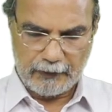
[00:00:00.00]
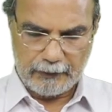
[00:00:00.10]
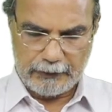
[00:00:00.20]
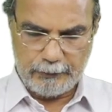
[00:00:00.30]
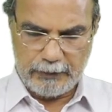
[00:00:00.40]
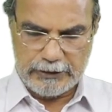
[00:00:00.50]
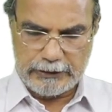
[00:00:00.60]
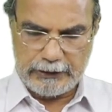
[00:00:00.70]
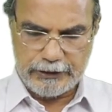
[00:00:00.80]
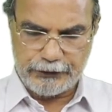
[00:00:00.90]
That means
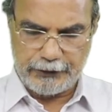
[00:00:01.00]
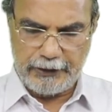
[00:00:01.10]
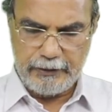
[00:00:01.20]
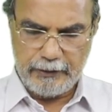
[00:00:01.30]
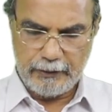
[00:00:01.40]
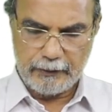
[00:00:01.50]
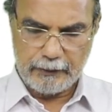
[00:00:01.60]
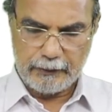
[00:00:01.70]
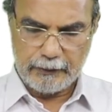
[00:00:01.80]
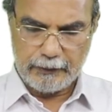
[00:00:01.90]
CH3,
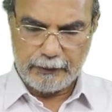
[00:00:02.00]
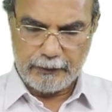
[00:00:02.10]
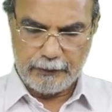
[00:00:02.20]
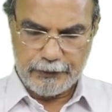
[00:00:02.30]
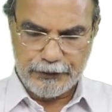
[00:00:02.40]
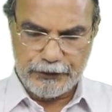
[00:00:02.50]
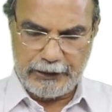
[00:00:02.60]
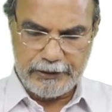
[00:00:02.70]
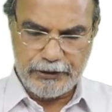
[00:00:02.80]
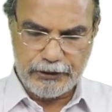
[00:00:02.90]

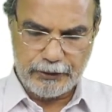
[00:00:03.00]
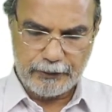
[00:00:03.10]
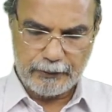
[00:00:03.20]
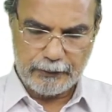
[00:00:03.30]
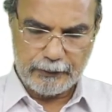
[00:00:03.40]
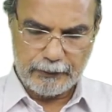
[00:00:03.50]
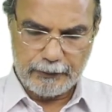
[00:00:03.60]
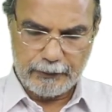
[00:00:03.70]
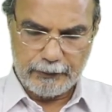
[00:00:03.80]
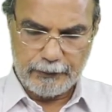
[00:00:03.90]
CH,
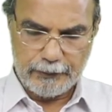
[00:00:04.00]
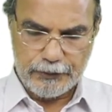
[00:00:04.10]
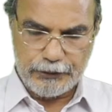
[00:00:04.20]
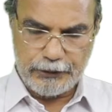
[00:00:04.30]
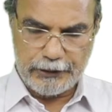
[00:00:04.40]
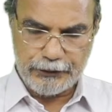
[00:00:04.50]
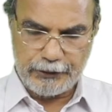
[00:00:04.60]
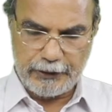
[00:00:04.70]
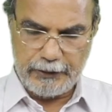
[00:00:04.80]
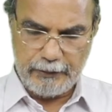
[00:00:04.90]
CH3,